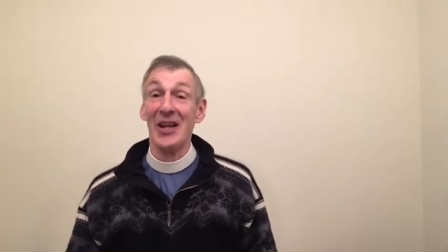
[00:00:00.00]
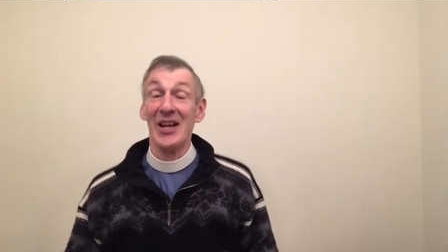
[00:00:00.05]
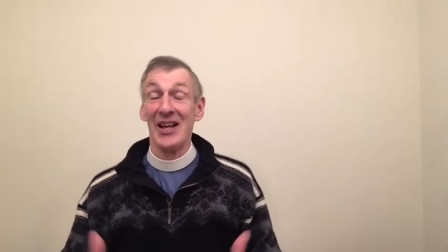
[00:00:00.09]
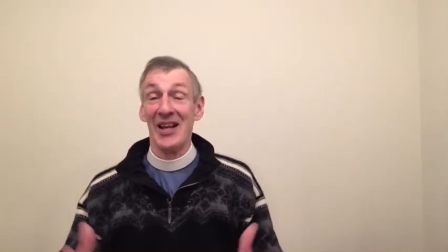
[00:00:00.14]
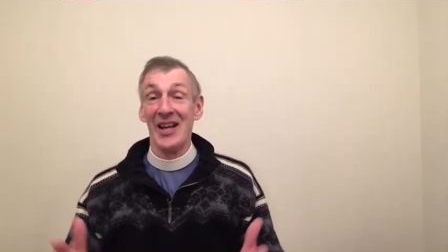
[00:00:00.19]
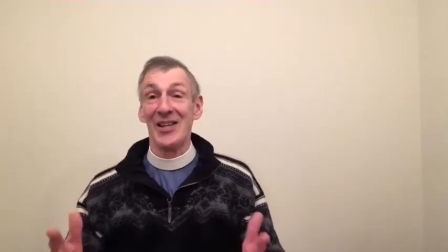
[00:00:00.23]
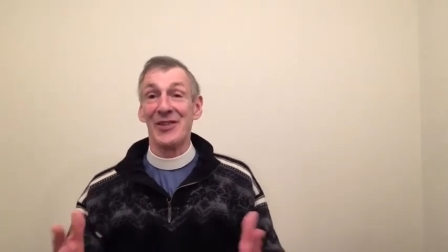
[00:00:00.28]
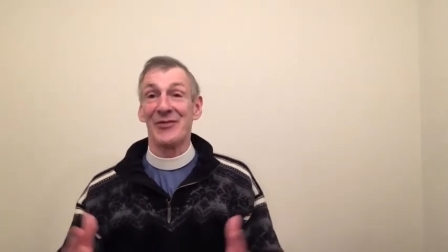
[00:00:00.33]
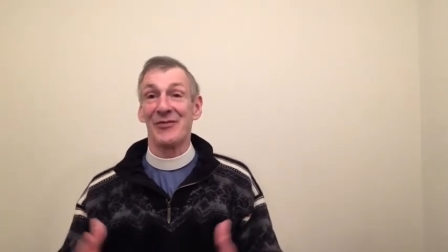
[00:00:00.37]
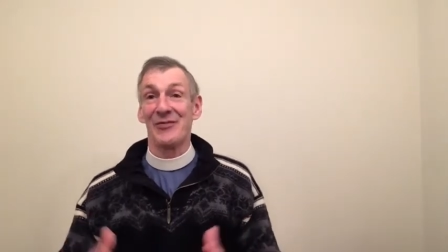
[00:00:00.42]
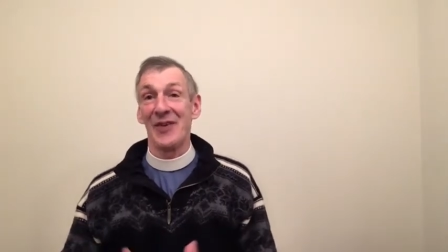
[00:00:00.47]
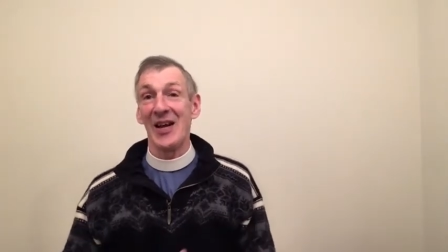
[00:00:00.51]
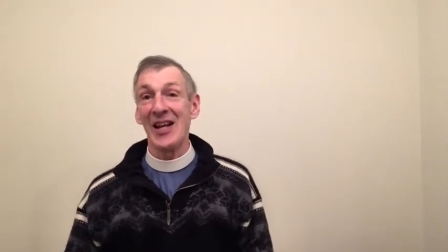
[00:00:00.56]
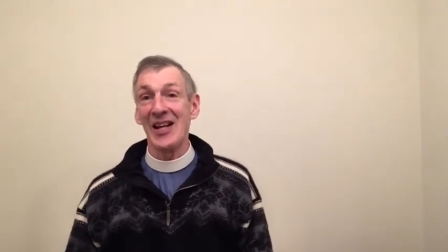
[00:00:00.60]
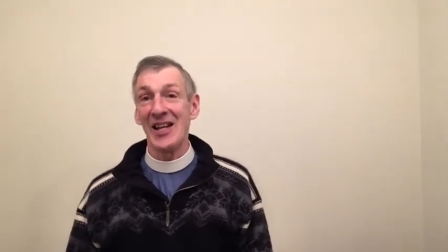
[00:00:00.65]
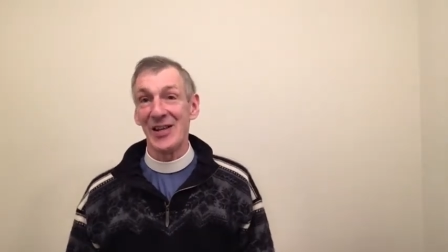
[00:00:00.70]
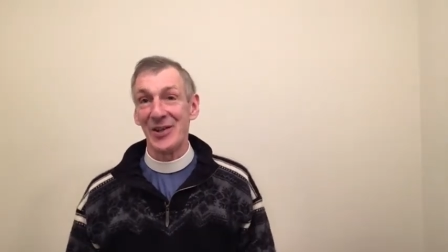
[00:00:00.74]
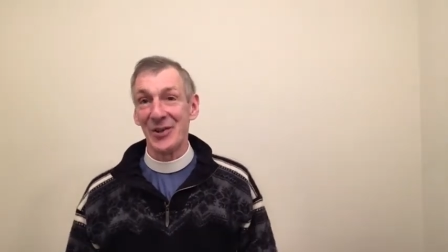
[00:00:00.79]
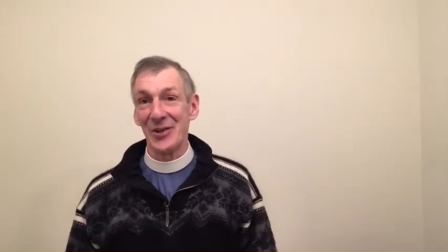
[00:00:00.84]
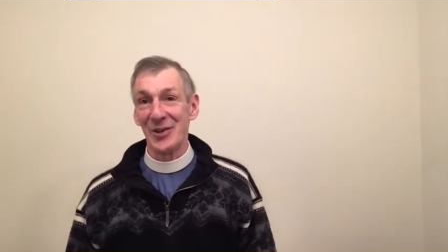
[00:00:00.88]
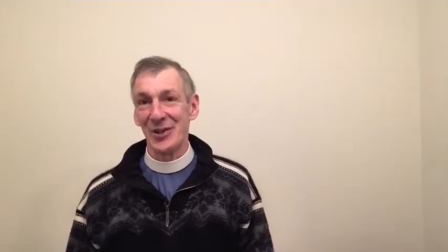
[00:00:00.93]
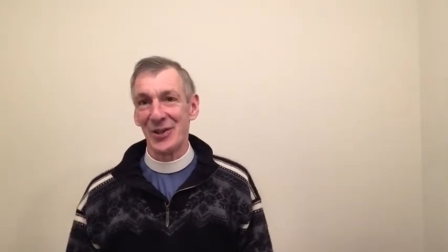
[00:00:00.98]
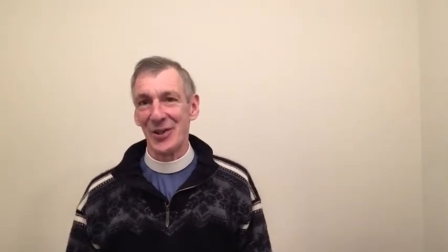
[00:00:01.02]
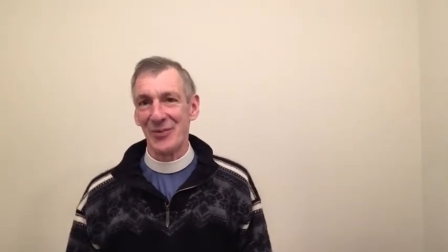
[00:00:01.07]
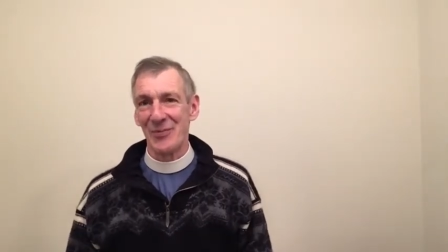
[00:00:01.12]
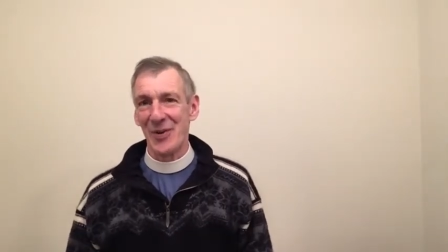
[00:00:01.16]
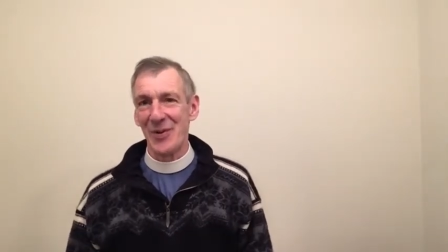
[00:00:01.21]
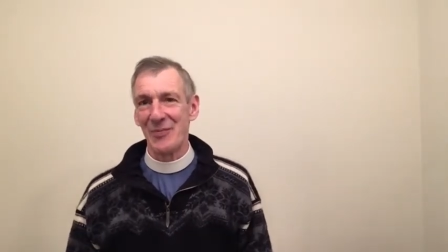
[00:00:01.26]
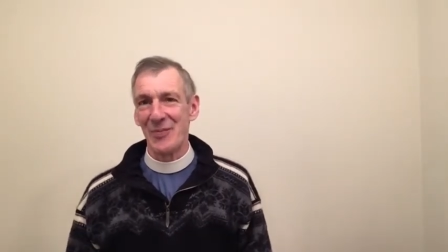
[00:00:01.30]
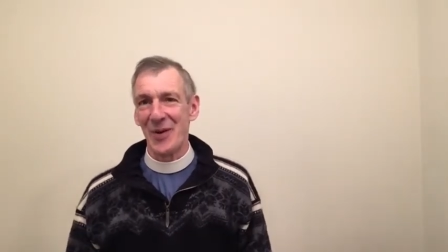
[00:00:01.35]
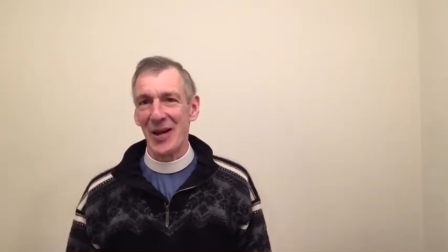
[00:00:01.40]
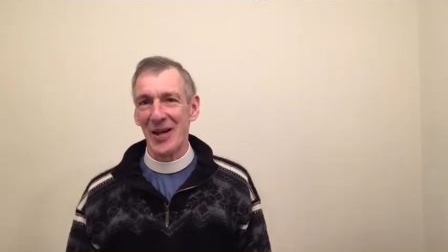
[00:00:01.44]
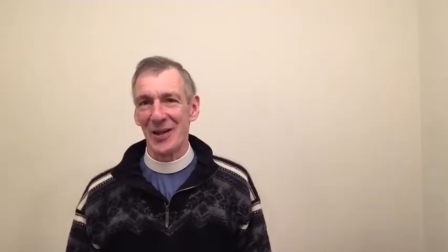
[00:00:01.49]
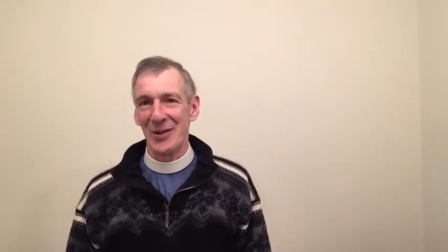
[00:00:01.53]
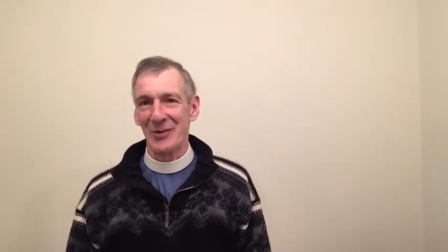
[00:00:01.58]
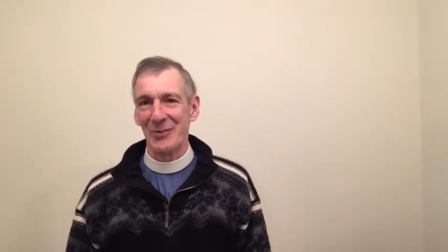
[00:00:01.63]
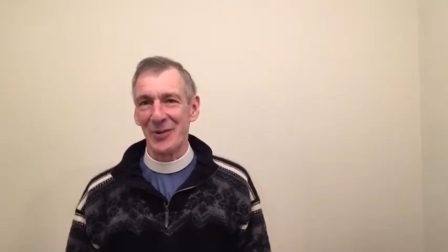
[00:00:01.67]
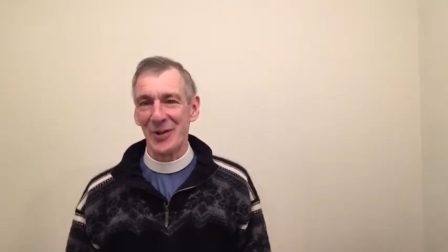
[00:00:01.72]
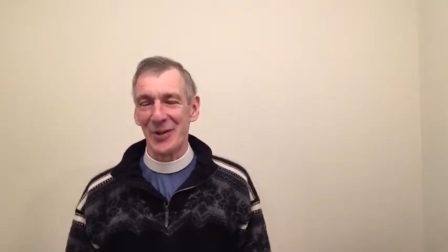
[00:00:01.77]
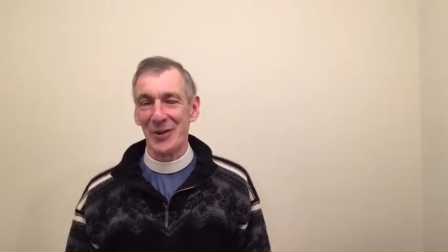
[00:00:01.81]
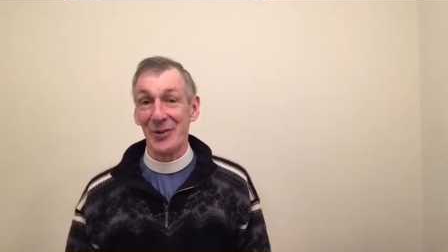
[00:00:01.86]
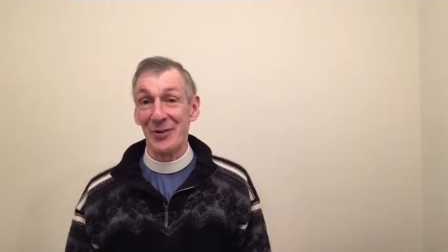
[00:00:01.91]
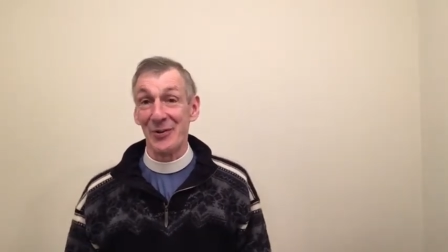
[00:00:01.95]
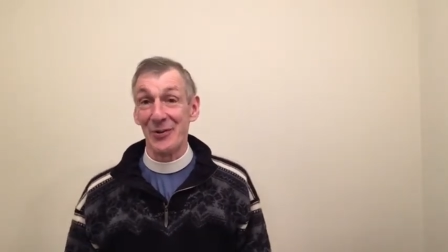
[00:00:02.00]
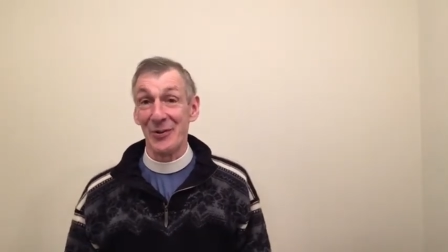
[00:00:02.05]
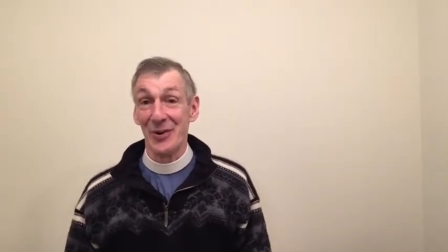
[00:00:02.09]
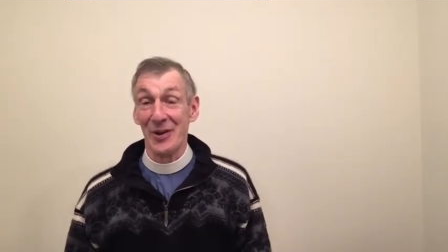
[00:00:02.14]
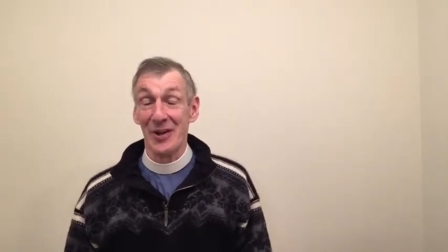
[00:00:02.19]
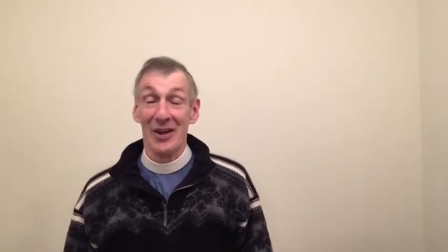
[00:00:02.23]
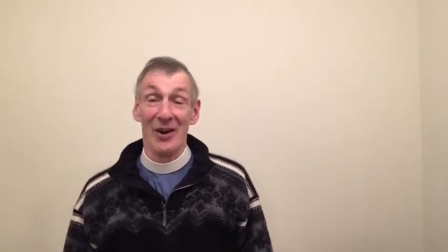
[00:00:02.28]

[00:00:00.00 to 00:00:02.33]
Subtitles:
It's very good to be back with you